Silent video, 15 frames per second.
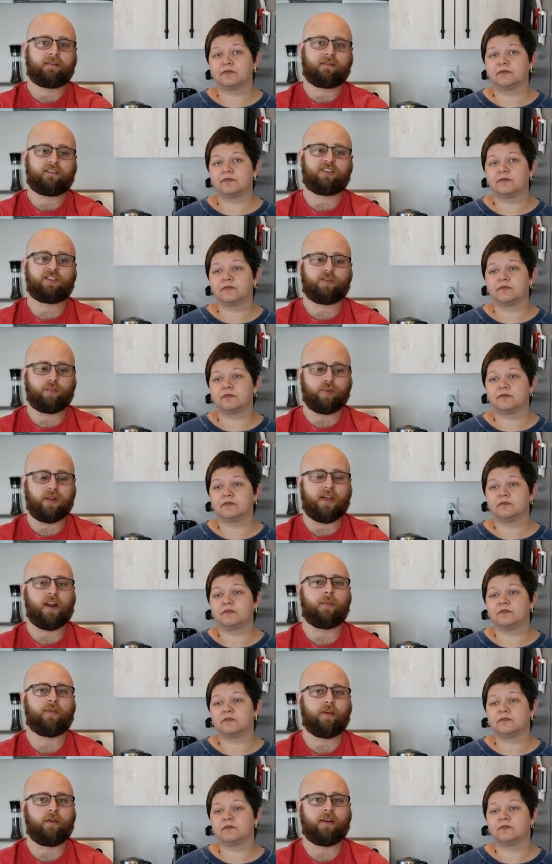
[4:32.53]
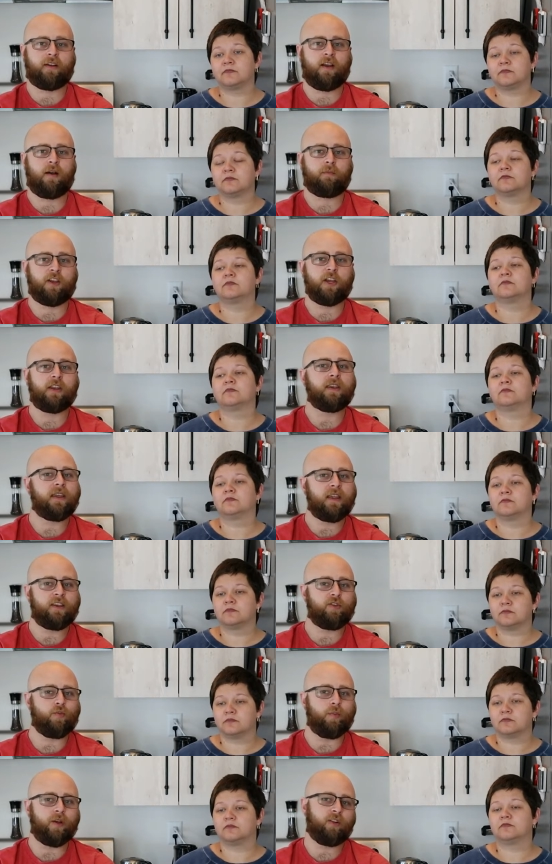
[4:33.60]
Speaker 1: split up your income,
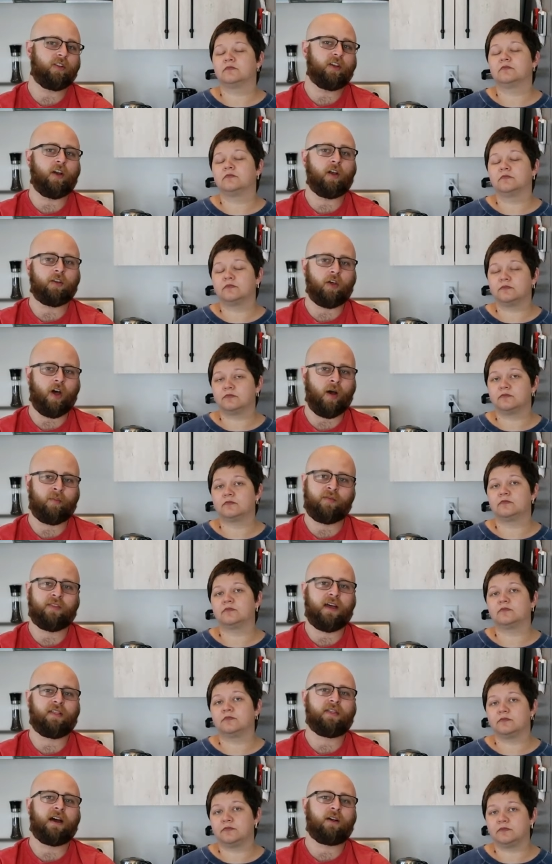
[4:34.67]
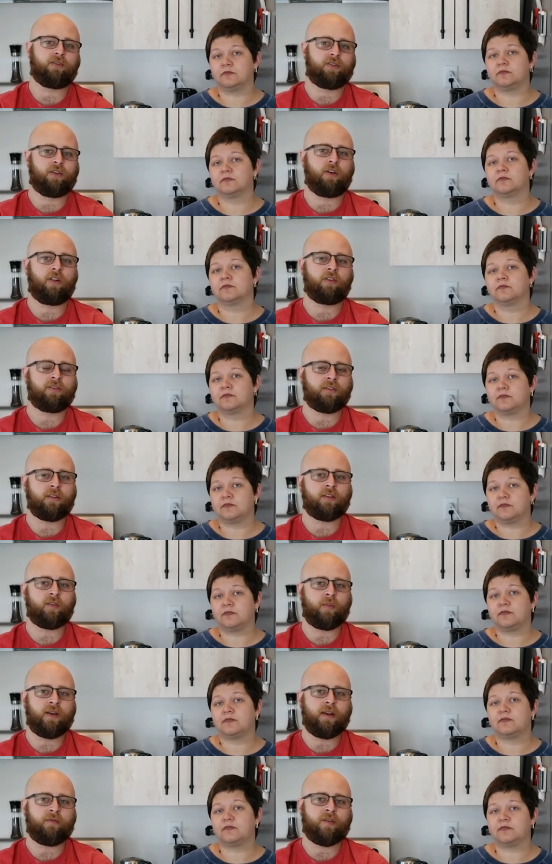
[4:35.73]
continue building on top of that thousand dollars a little
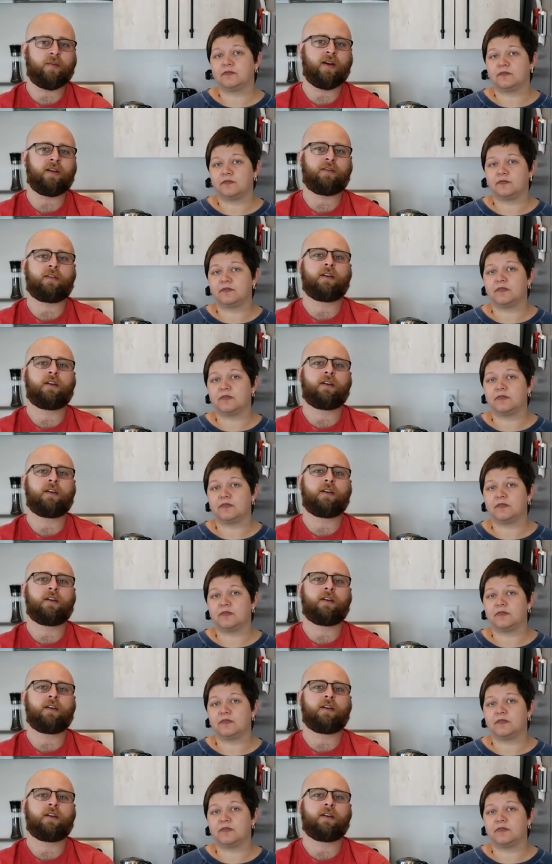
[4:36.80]
bit every month,